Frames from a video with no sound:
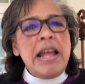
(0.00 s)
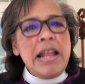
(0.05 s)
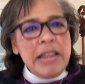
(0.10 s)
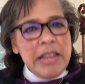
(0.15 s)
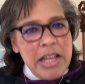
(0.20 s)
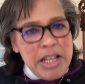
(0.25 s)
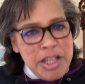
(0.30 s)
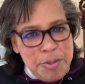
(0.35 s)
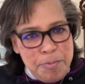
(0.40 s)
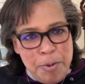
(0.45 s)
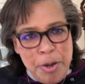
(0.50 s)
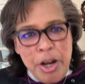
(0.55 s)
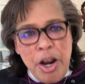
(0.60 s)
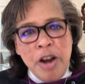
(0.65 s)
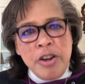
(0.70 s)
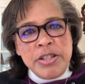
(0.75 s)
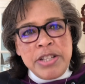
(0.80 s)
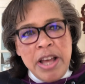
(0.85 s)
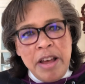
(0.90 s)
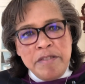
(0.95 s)
let's put
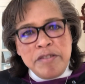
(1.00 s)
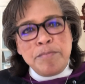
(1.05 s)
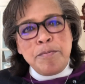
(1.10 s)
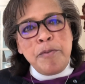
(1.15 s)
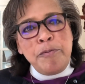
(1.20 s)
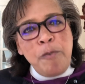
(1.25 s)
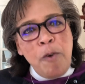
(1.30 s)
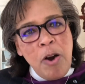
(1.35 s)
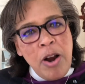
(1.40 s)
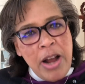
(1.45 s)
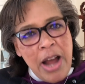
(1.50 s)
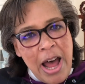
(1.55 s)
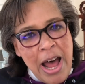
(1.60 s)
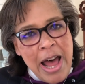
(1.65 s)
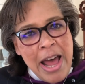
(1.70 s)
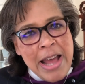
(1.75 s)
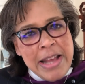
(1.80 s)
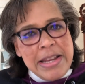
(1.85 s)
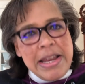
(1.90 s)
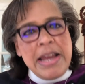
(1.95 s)
ourselves before
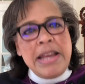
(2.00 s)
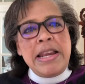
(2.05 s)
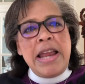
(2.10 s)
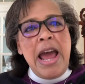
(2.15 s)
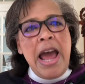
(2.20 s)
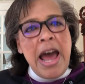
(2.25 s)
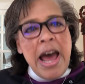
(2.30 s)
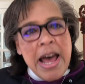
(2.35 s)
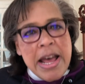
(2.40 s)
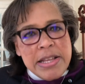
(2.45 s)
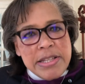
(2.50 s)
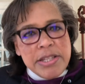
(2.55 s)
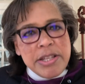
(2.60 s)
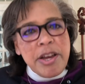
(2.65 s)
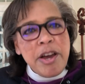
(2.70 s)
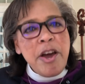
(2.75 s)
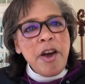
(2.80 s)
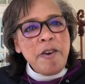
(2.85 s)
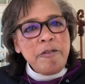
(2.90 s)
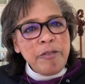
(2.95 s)
God and ask
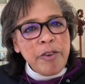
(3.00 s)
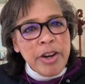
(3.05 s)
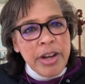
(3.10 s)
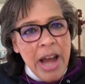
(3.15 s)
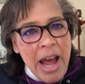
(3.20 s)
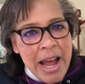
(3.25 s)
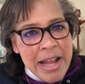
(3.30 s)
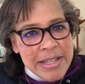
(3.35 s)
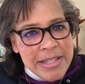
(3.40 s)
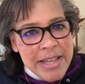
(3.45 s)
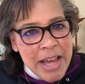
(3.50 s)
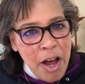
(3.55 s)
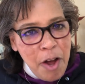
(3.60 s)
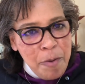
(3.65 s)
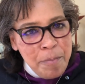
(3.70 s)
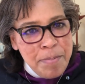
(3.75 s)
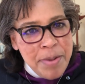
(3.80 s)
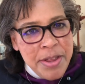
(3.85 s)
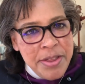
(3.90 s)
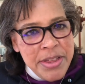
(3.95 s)
for God's
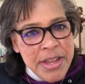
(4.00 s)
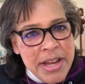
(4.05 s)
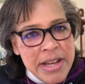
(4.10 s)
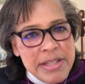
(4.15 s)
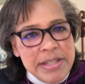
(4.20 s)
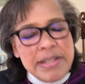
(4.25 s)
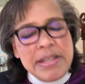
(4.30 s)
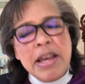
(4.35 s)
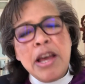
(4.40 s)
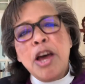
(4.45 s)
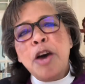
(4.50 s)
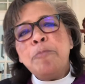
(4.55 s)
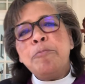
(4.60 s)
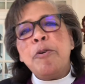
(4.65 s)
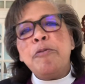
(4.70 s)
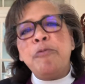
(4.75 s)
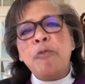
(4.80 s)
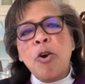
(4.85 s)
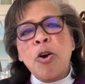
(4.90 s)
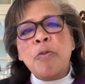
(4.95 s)
help in this
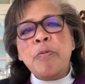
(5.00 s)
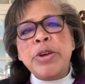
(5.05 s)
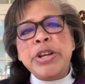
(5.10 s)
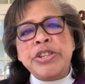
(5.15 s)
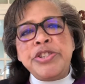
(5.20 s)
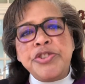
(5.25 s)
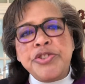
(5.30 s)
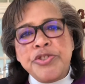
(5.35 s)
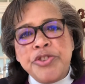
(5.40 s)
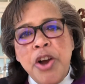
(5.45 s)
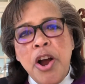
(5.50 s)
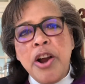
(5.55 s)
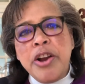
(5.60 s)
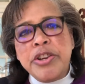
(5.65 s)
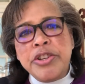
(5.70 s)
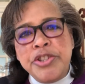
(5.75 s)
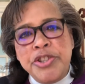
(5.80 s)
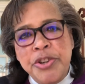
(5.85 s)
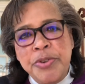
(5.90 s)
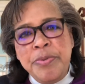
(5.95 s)
before we
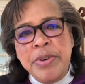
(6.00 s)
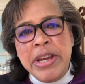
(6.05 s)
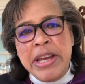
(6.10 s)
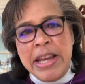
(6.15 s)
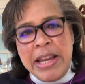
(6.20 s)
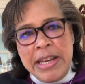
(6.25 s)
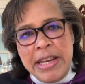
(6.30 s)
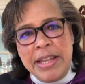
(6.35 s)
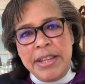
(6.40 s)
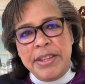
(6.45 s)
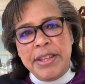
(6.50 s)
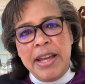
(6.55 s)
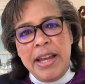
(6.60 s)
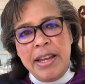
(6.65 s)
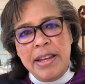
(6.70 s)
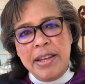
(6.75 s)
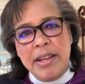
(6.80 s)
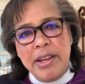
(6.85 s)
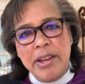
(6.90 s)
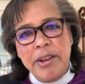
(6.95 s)
start doing
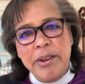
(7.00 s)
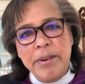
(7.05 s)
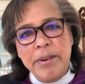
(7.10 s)
anything.